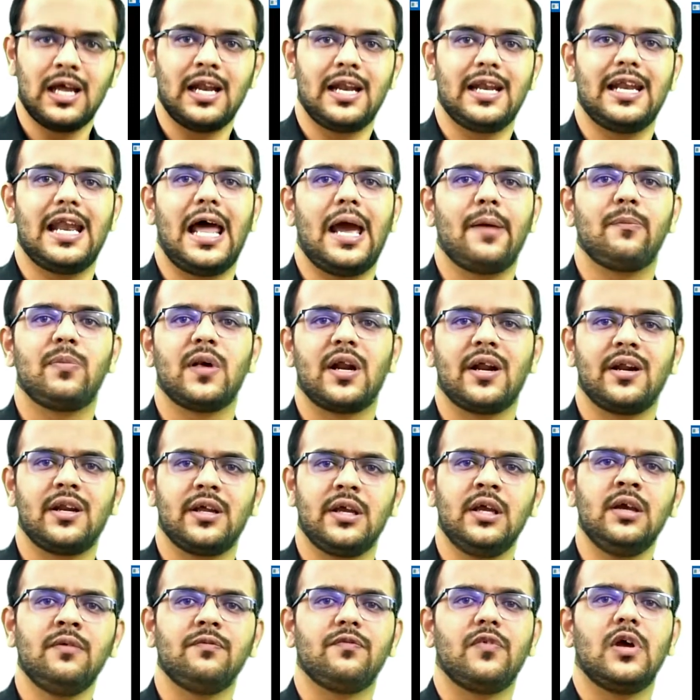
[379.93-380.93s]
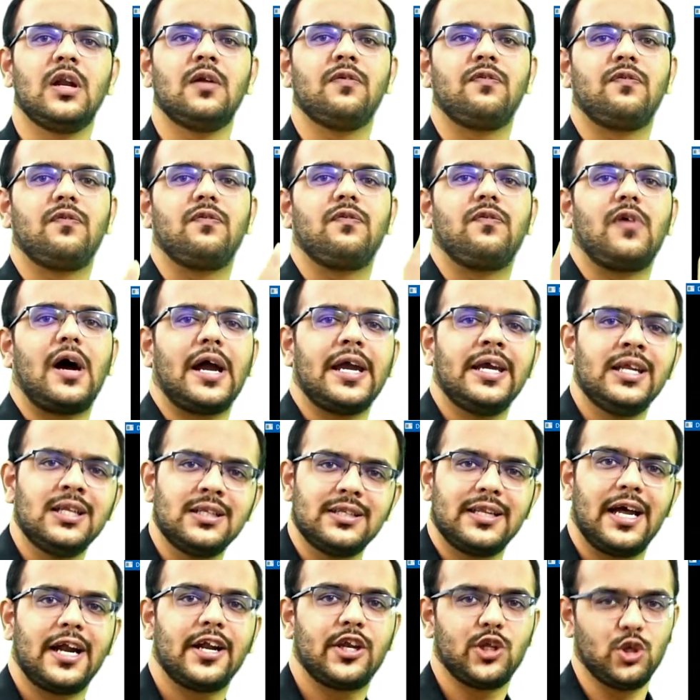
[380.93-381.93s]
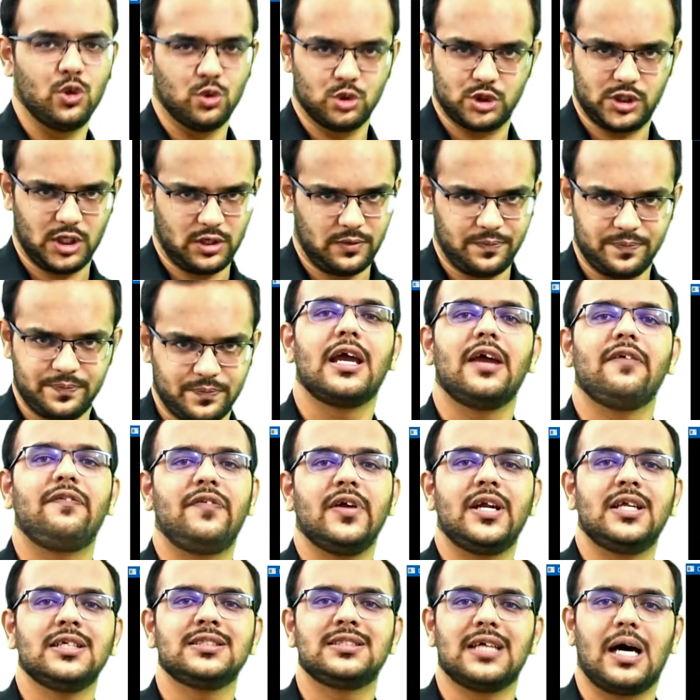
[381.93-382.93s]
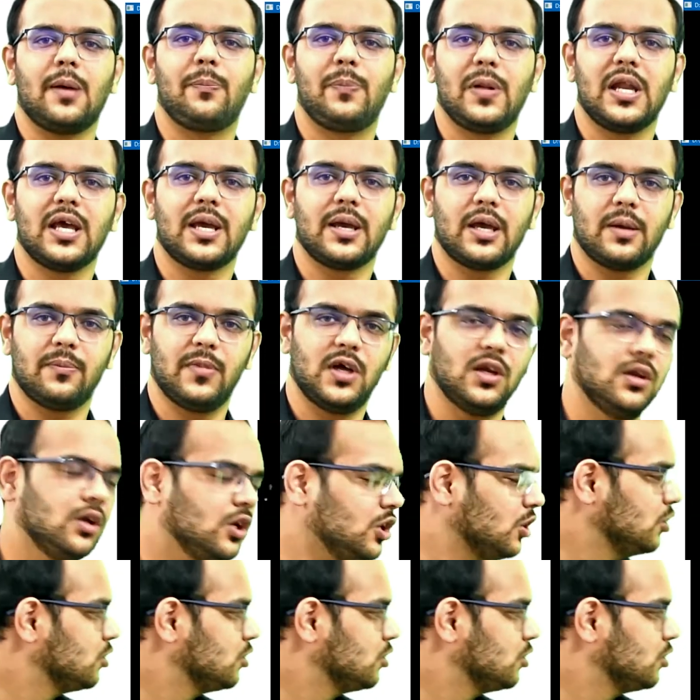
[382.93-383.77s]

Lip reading: library will find that user if it is applicable.